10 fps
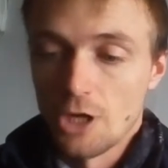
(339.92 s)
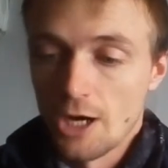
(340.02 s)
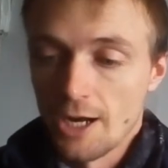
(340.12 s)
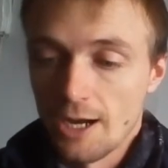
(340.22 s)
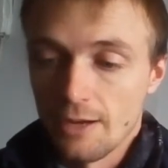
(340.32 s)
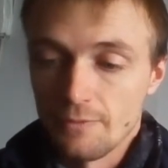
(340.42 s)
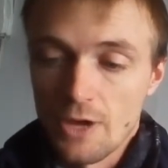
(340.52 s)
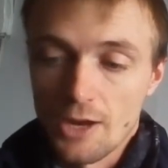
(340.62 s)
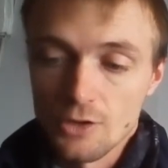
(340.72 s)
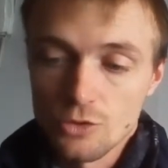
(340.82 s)
I have
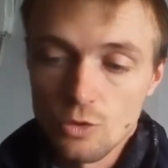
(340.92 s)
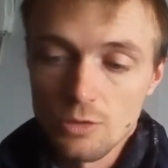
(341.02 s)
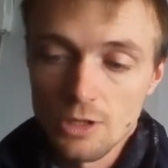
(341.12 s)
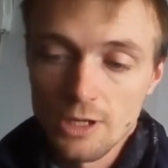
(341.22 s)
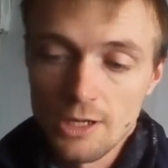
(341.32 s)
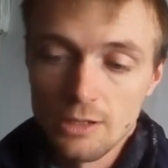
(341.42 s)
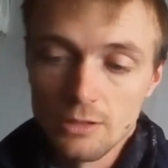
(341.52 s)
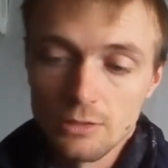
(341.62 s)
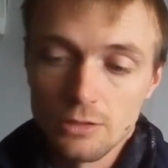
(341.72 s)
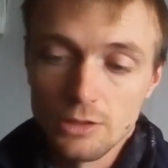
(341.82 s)
that tourniquet
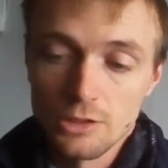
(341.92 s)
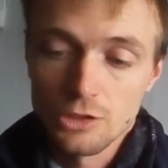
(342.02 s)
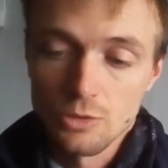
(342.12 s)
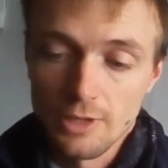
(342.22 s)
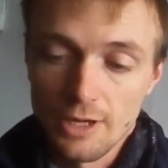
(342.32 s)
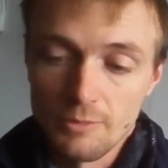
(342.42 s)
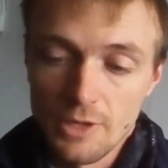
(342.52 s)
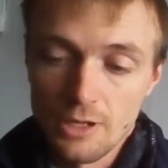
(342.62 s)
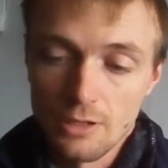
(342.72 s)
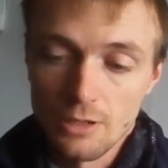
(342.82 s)
someone gave
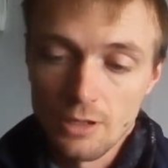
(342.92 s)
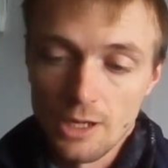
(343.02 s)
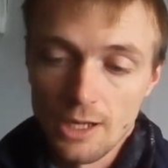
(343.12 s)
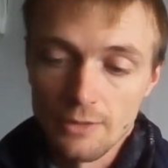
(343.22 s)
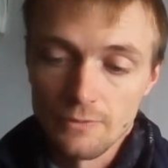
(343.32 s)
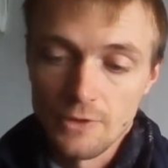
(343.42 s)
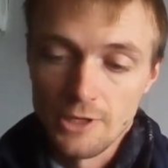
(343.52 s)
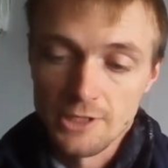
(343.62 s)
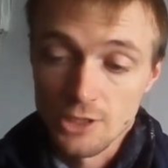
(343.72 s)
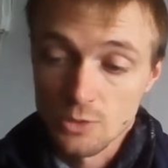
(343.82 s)
me. I have the
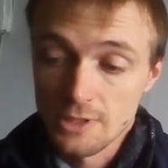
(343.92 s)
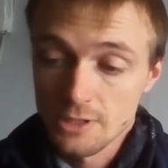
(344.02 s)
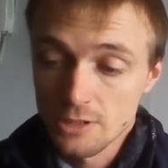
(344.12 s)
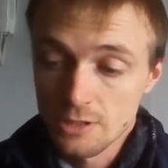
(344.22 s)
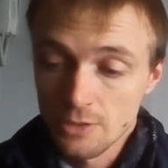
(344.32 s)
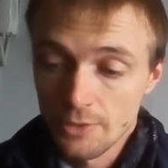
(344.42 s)
tick tweezers.